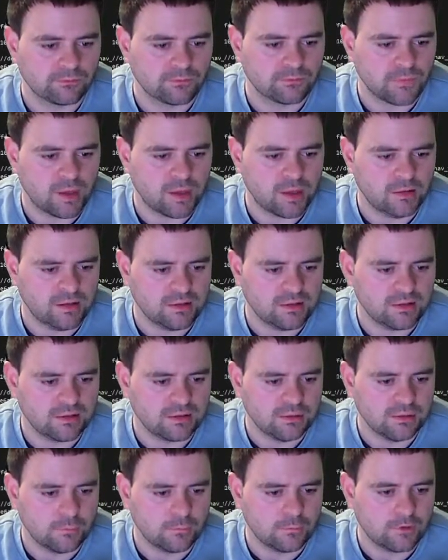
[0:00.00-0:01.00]
Unless it's
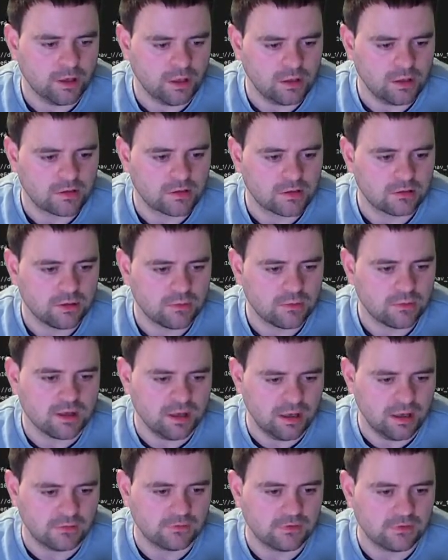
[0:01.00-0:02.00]
not finished. I think it
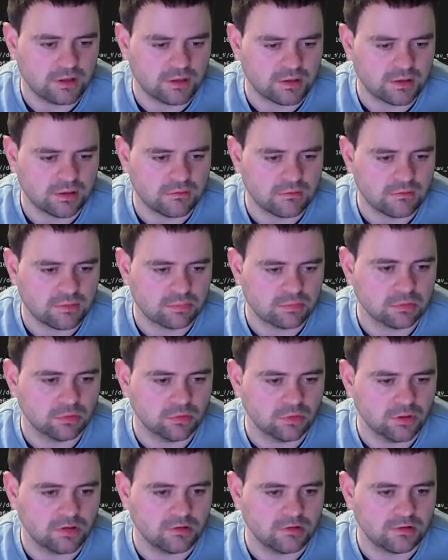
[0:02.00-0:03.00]
has finished though.
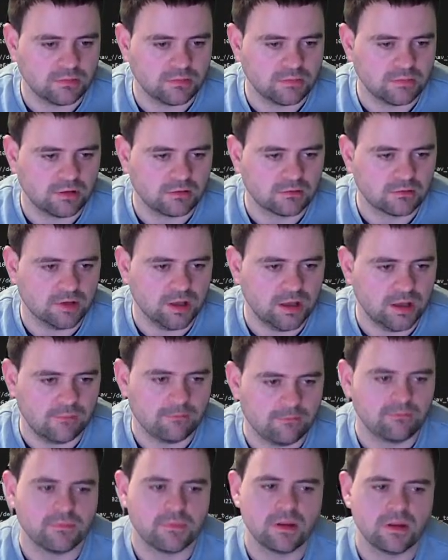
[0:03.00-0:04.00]
Deployed using Met. Yeah,
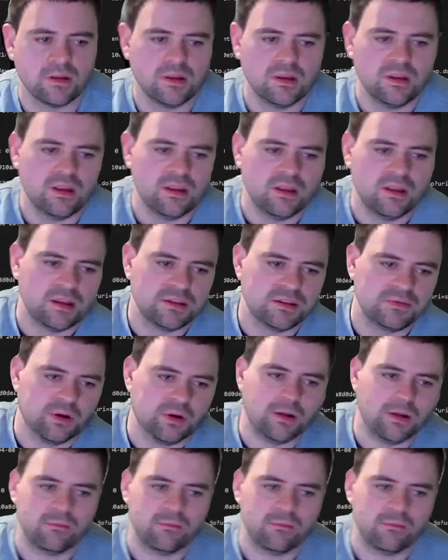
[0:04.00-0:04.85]
that's fine.